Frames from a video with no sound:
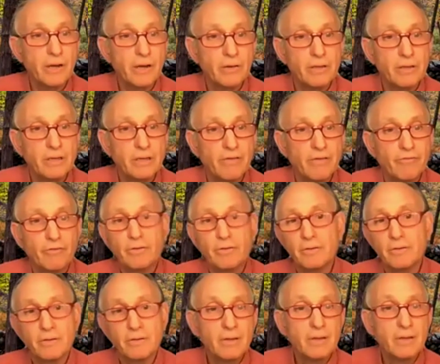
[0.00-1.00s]
different,
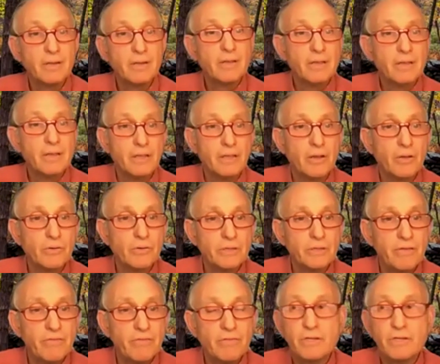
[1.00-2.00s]
you know,
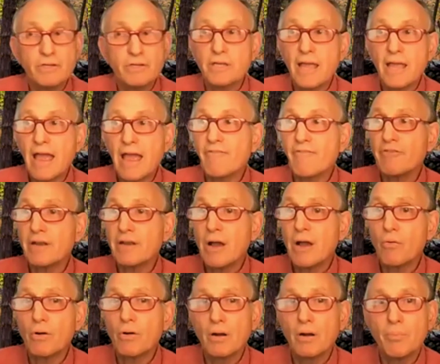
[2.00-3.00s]
even just a half an
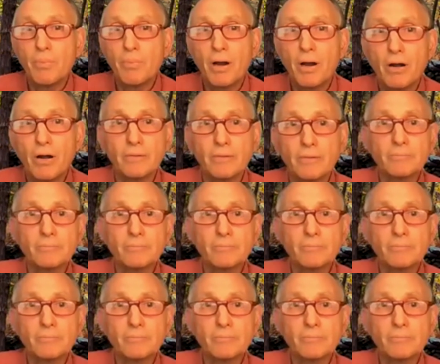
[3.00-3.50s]
hour apart.